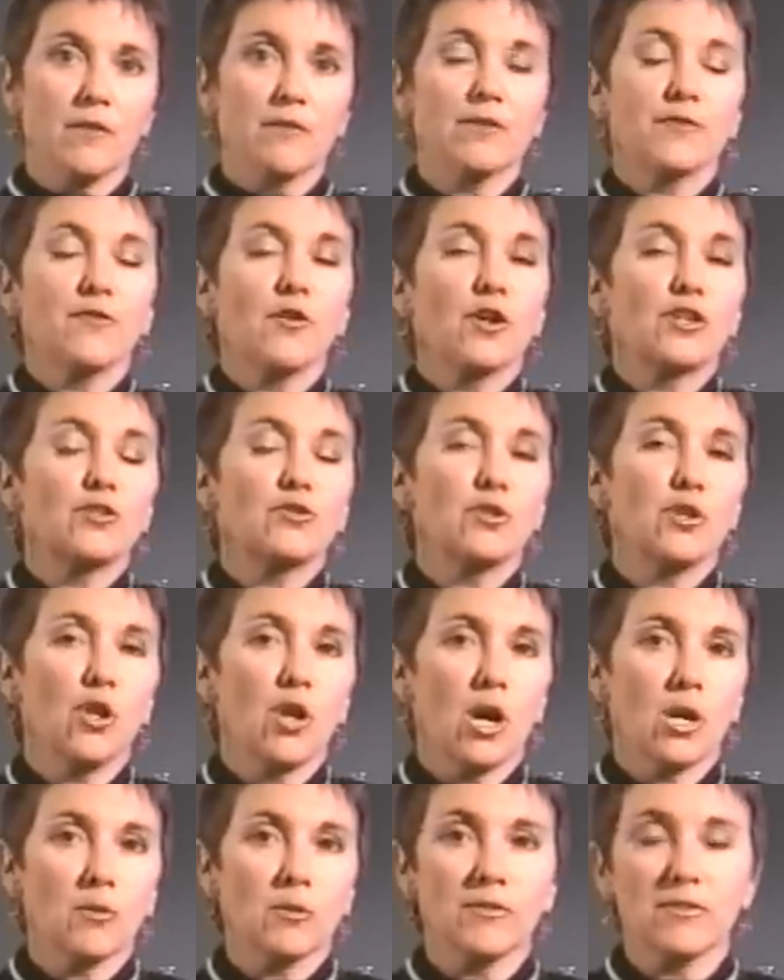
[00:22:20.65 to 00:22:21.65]
For far too
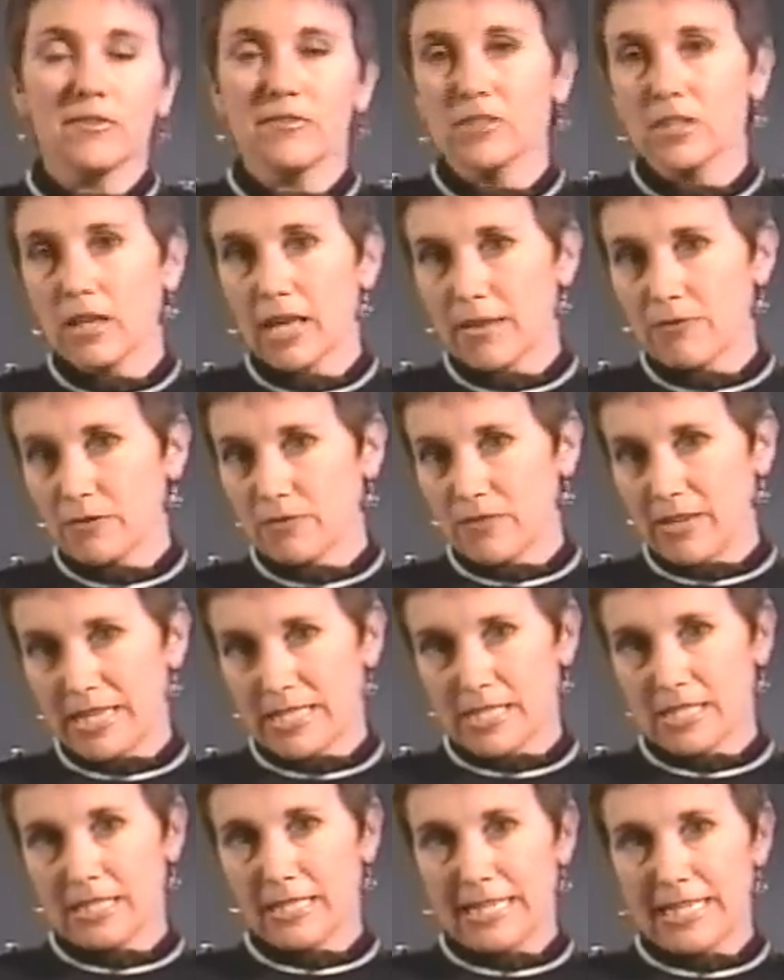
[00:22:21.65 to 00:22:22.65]
long, we've lived a life of
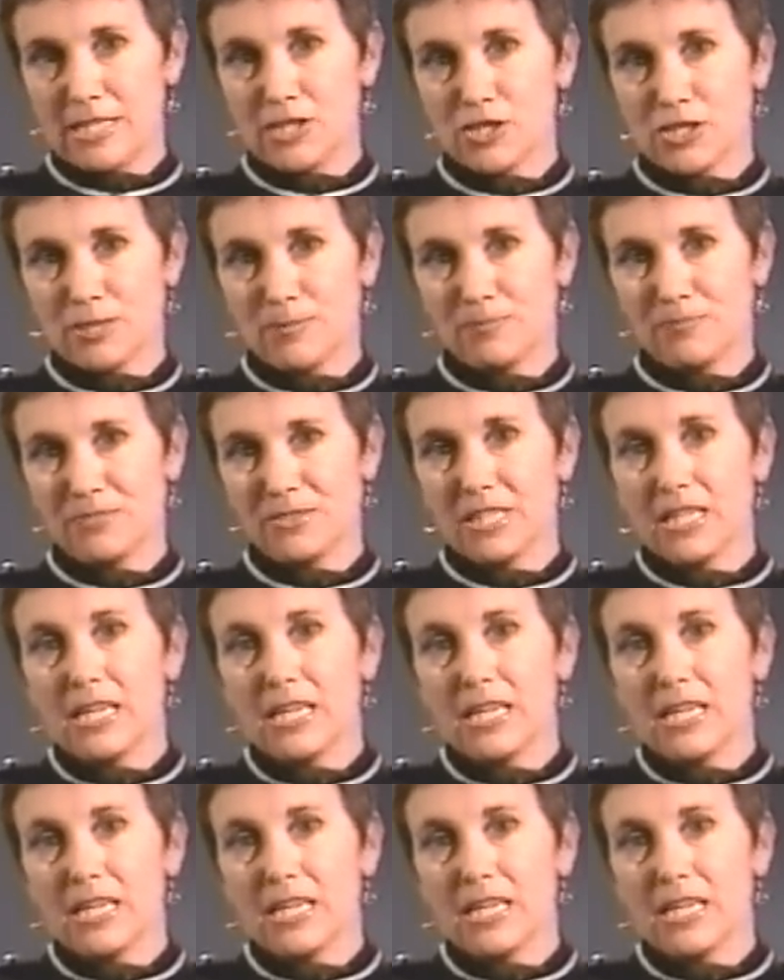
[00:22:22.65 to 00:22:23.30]
isolation.